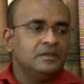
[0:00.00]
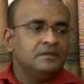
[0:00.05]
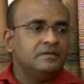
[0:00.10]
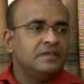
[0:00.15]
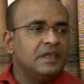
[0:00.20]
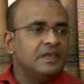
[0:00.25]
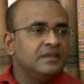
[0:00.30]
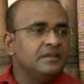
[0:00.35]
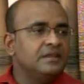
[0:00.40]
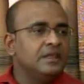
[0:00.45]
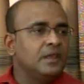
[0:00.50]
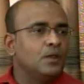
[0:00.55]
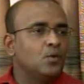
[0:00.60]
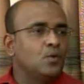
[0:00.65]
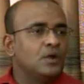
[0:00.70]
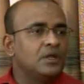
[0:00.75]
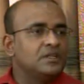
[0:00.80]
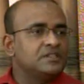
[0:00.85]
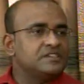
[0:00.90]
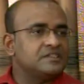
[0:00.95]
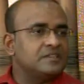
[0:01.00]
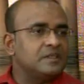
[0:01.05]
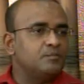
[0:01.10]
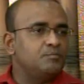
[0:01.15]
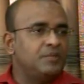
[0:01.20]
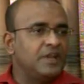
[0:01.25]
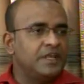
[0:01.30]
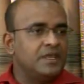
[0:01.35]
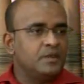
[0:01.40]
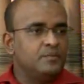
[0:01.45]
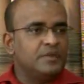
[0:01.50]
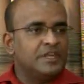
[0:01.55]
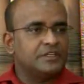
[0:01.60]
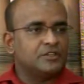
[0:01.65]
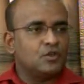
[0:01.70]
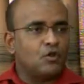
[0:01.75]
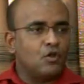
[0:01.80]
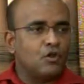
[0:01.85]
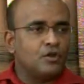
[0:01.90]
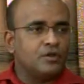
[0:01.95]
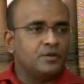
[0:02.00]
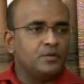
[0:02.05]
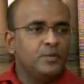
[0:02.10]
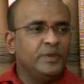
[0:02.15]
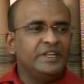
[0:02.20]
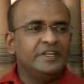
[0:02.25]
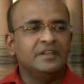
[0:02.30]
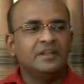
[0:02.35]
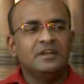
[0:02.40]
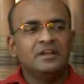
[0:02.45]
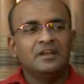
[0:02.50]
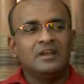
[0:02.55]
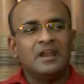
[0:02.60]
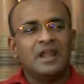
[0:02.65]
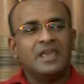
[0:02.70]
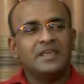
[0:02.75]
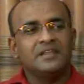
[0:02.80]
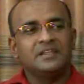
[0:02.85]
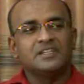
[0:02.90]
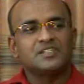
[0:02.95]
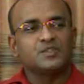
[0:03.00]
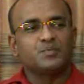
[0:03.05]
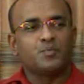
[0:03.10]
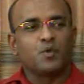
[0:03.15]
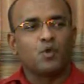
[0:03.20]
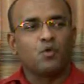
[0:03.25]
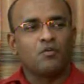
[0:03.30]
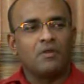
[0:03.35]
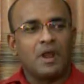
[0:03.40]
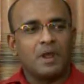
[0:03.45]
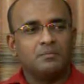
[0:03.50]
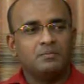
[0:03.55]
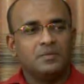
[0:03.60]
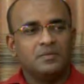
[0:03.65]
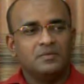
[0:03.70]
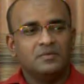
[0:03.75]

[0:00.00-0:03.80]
then they will blame it on, we didn't like this program.